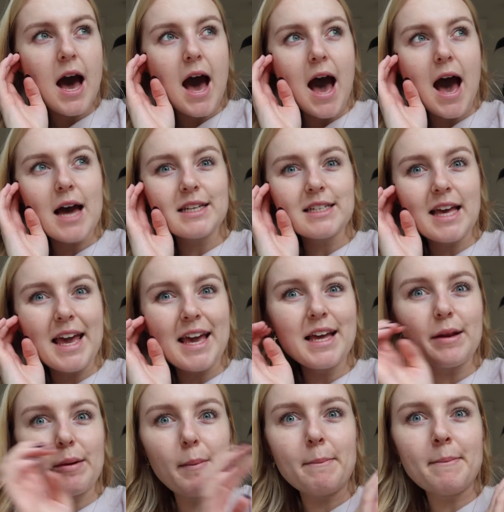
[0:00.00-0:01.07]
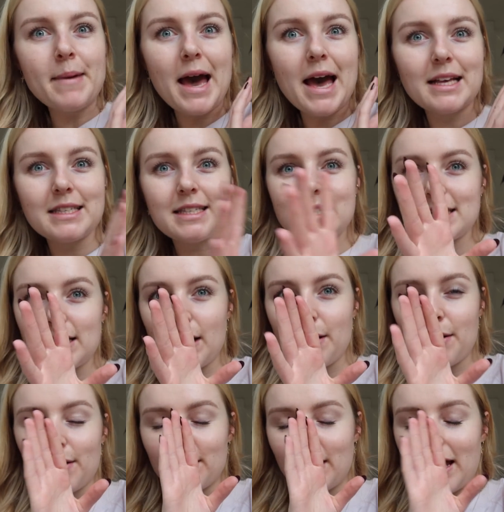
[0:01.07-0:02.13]
and it messed
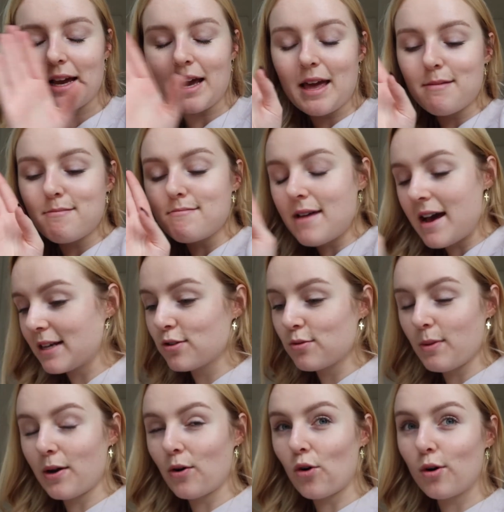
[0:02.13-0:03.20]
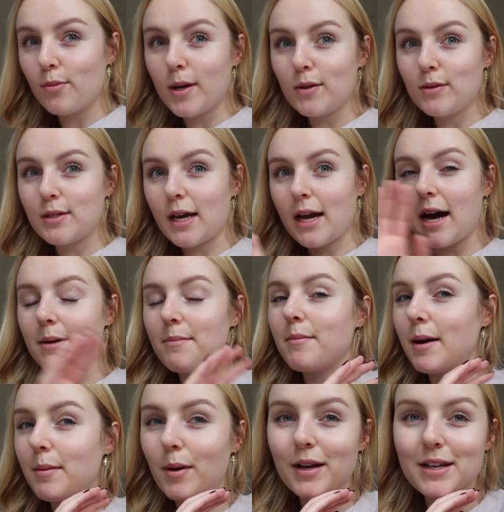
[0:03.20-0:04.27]
with my hormones. Like,
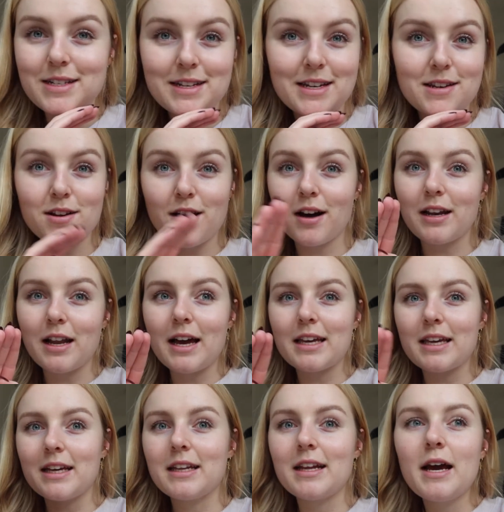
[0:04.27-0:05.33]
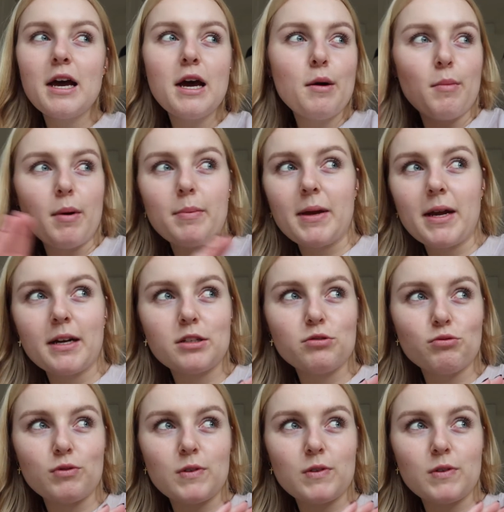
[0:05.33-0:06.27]
my body did not like it. My periods were